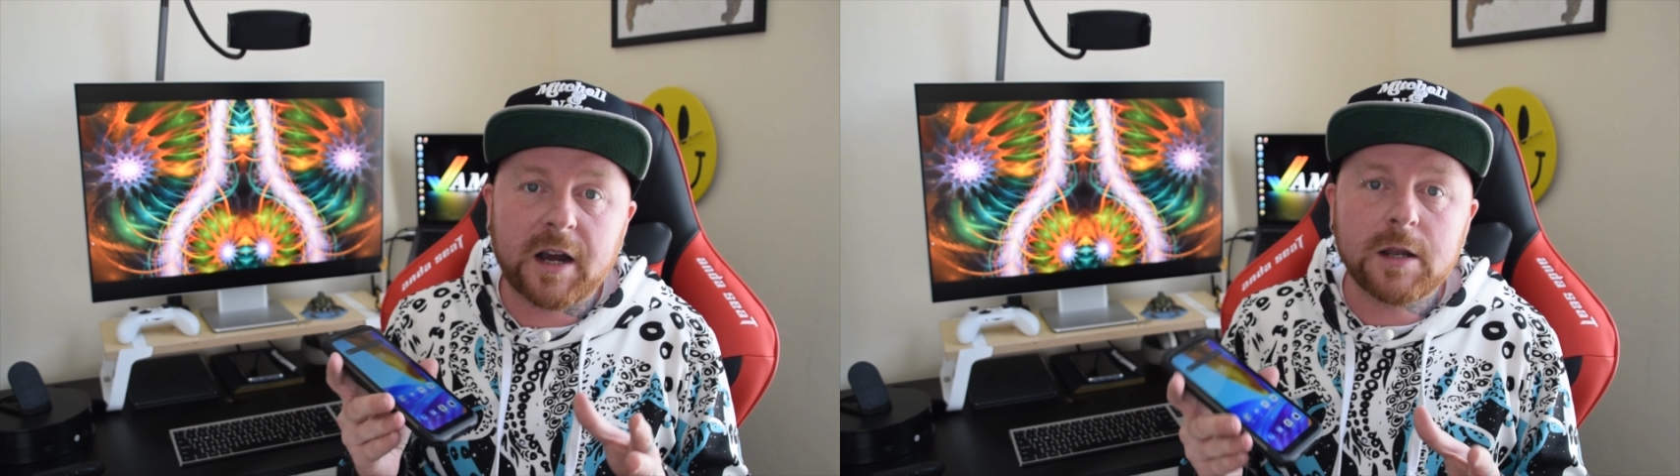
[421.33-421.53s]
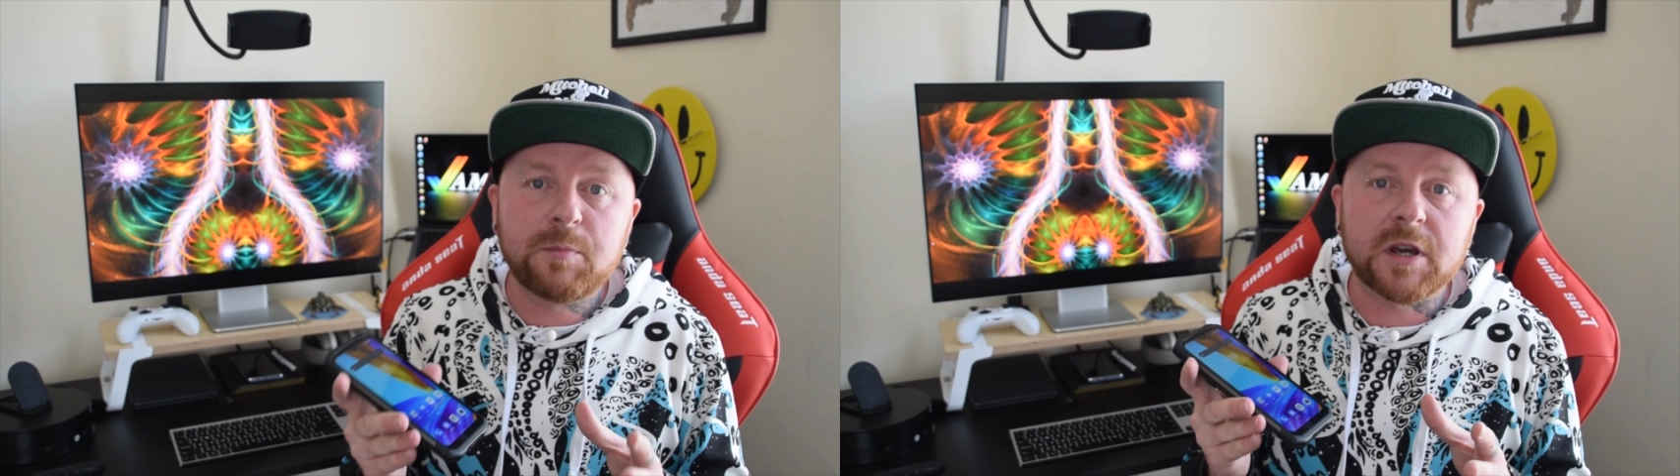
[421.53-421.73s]

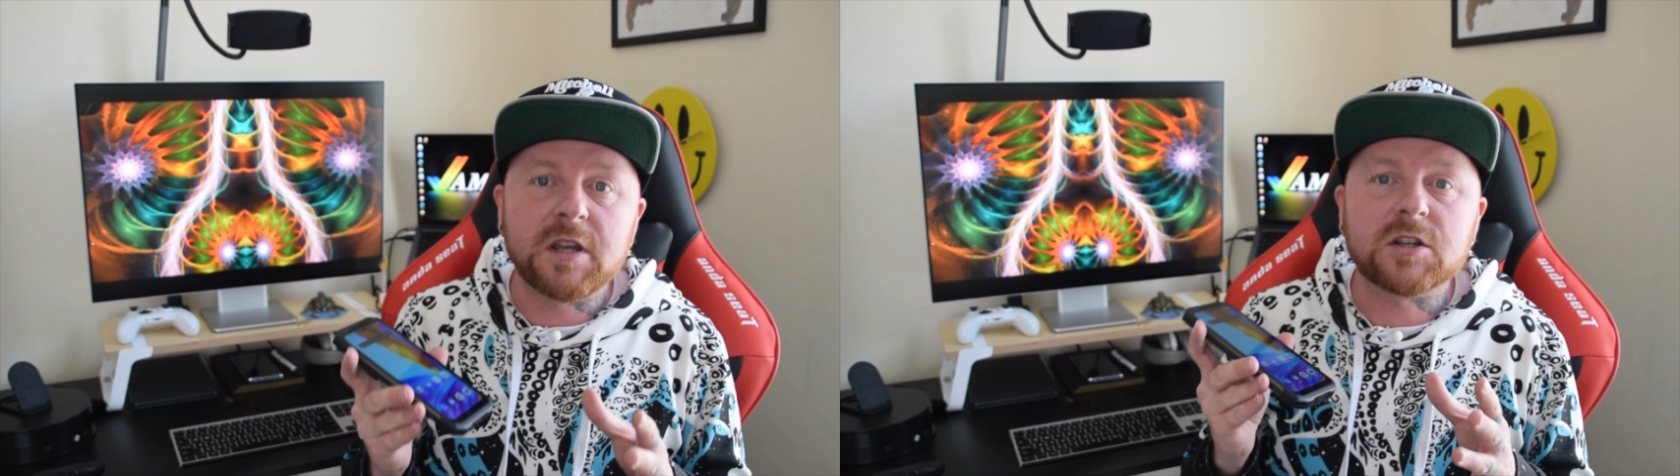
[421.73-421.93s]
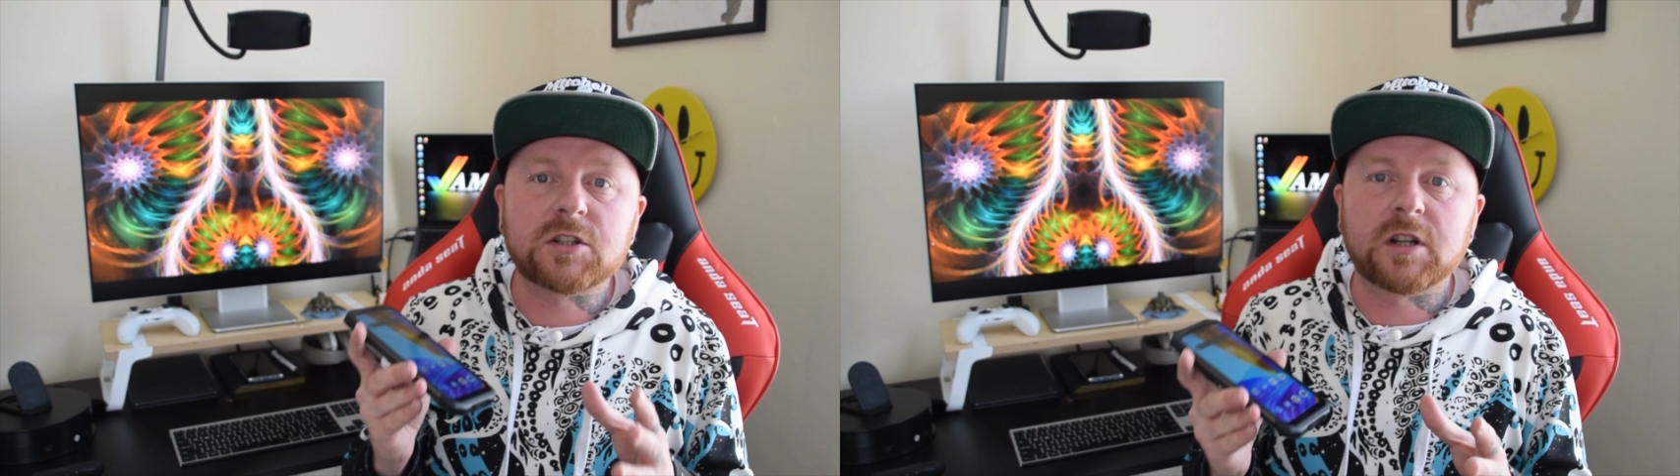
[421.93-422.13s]

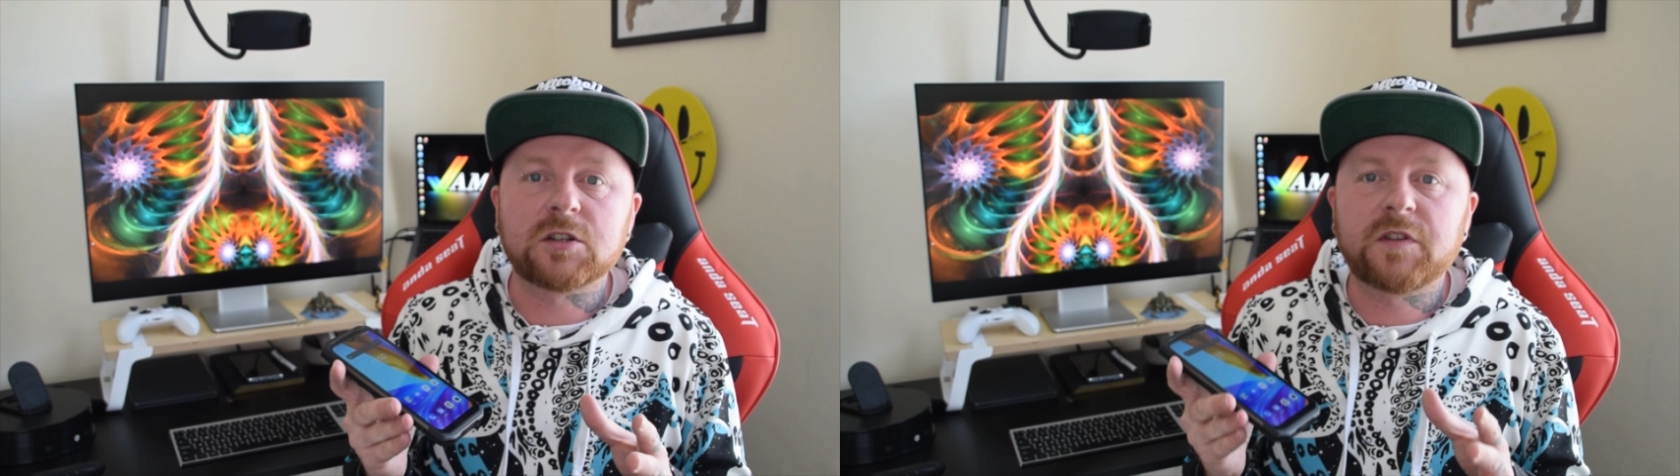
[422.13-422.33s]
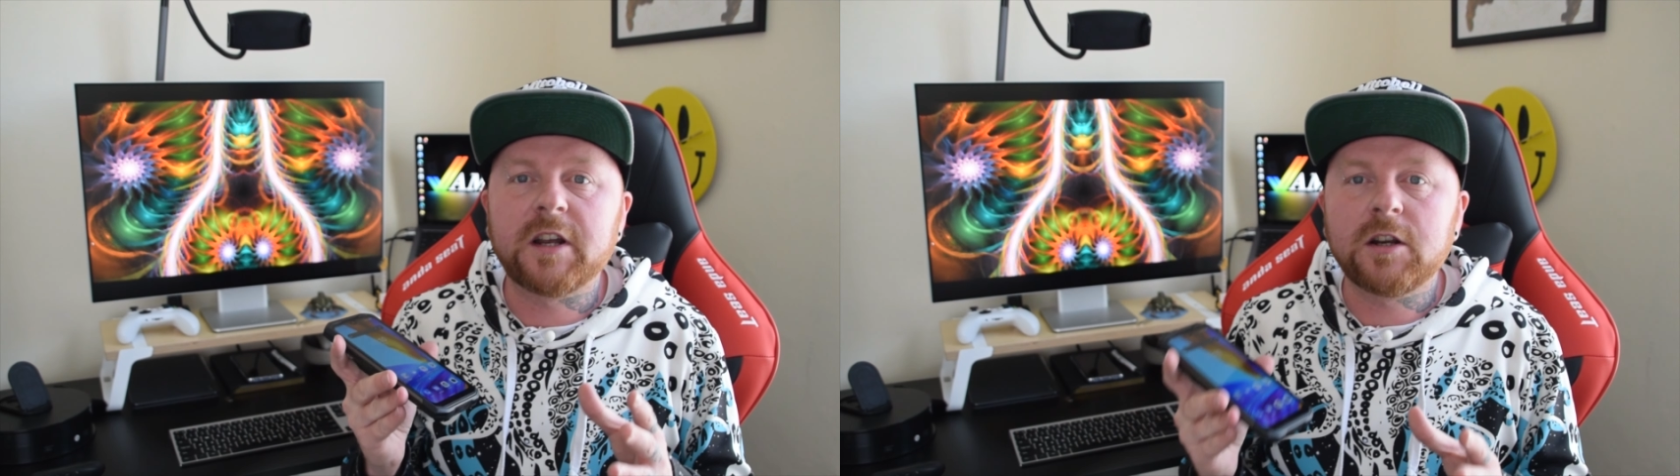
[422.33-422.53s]
IP stands
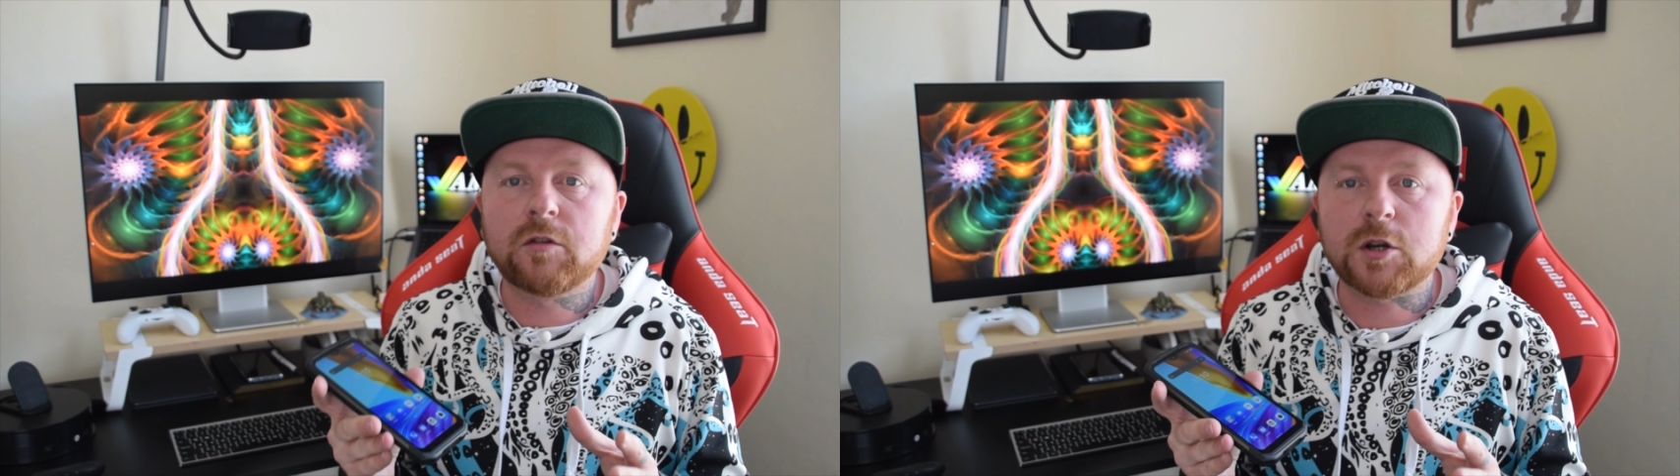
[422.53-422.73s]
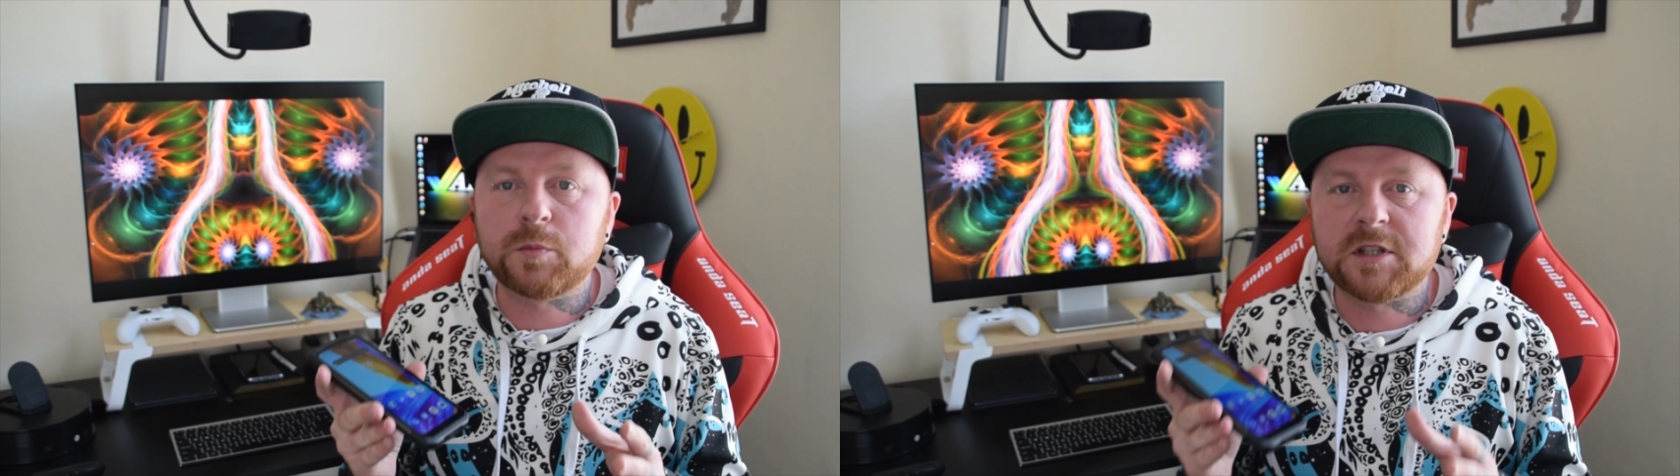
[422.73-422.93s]
for
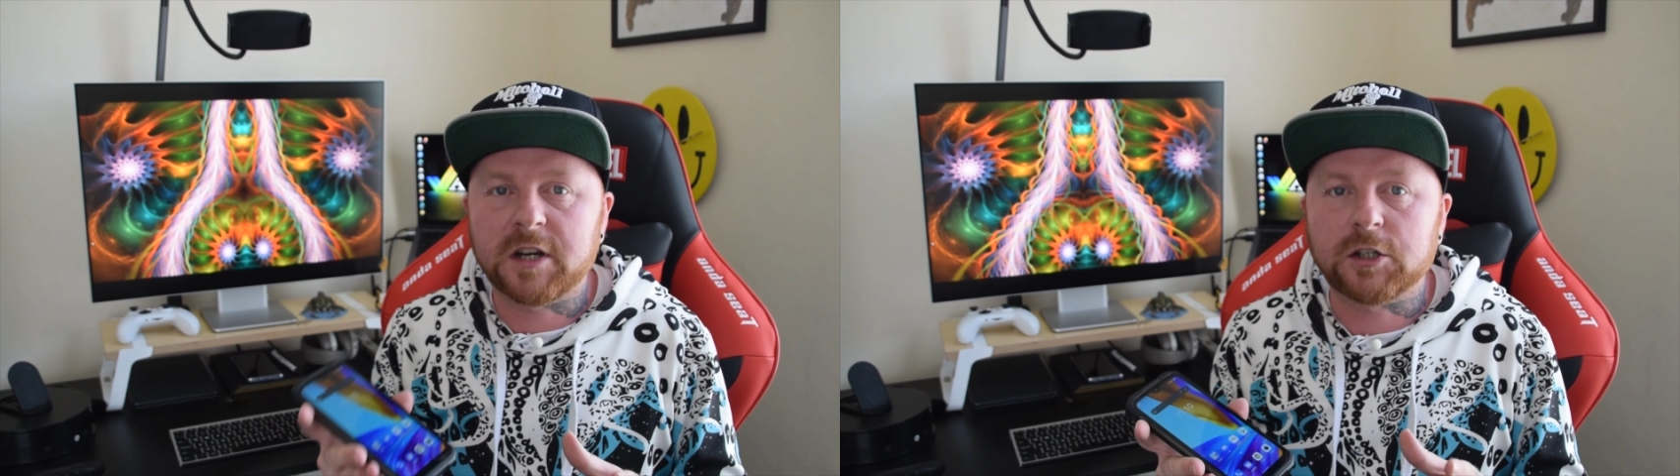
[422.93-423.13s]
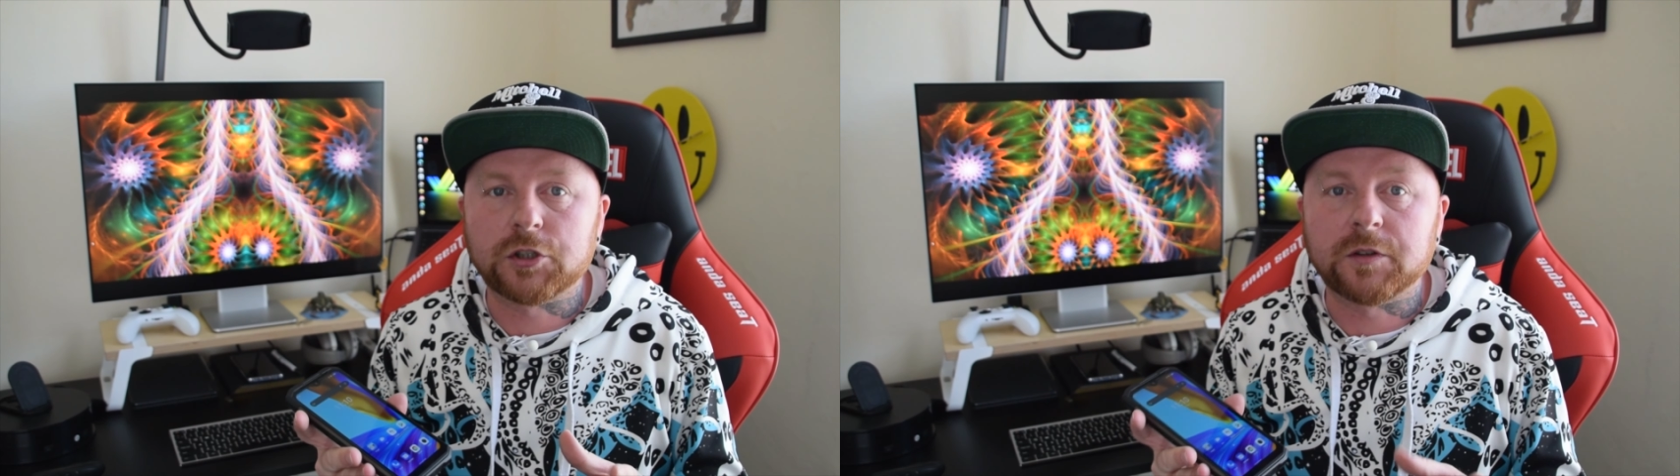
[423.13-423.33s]
ingress
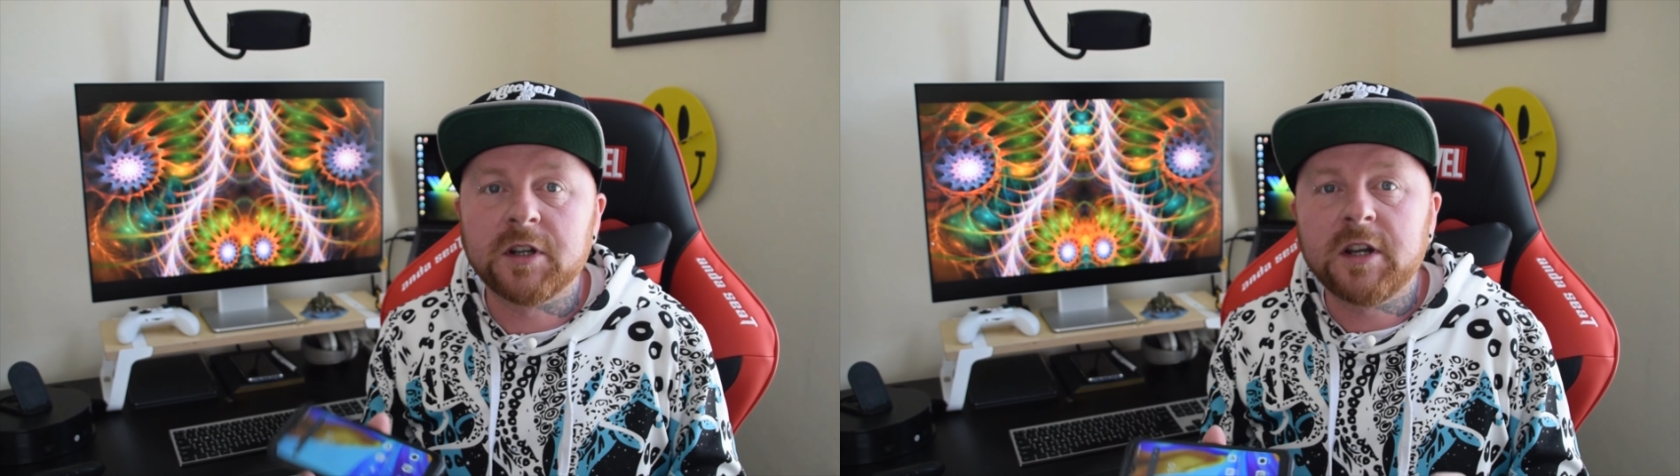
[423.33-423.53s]
protection